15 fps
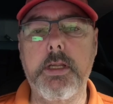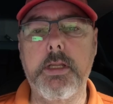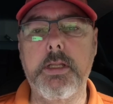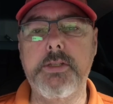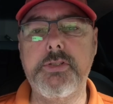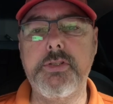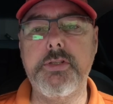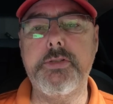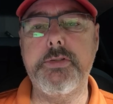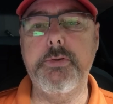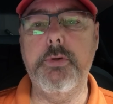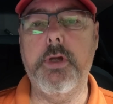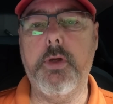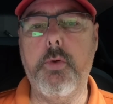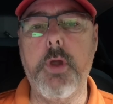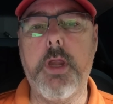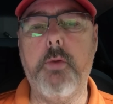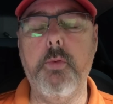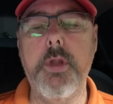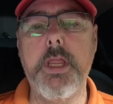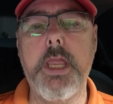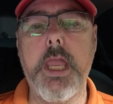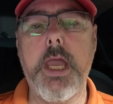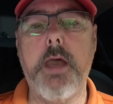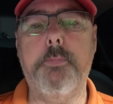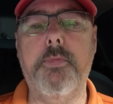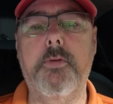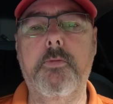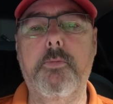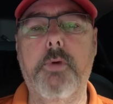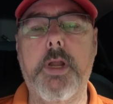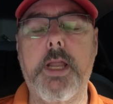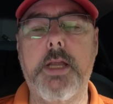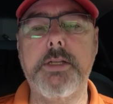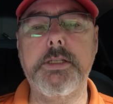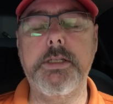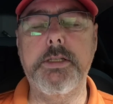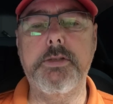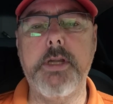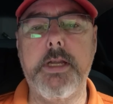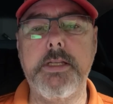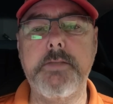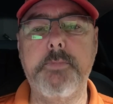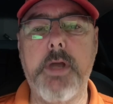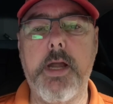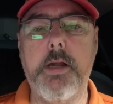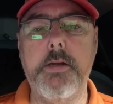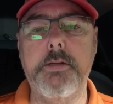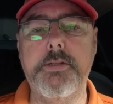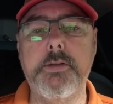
let's just do a quick recap of what actually transpired.